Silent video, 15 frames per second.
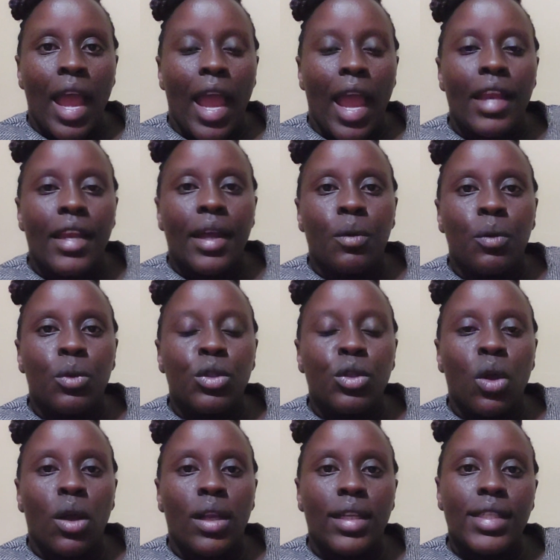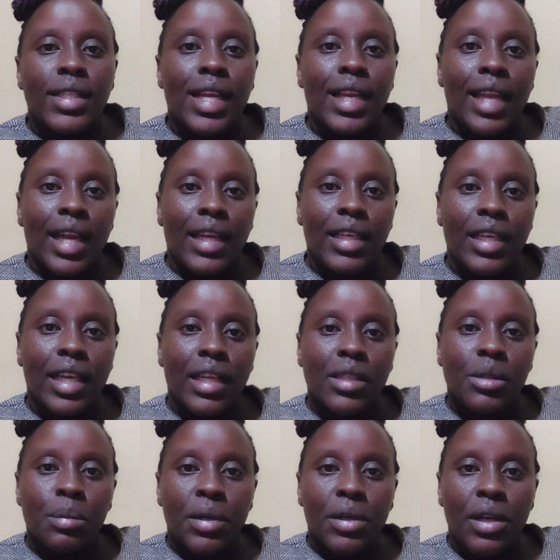And I would call it a learning
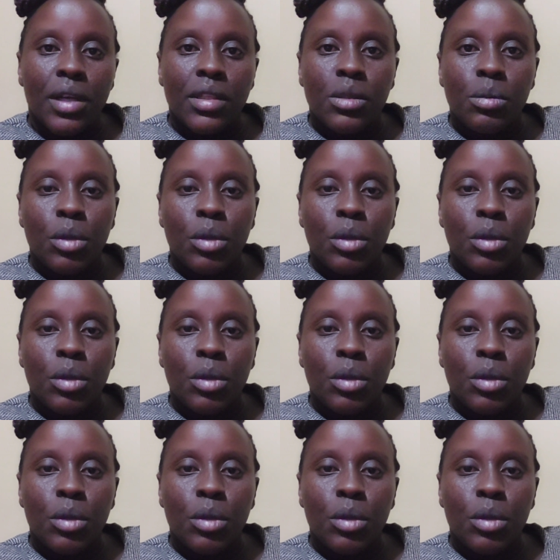experience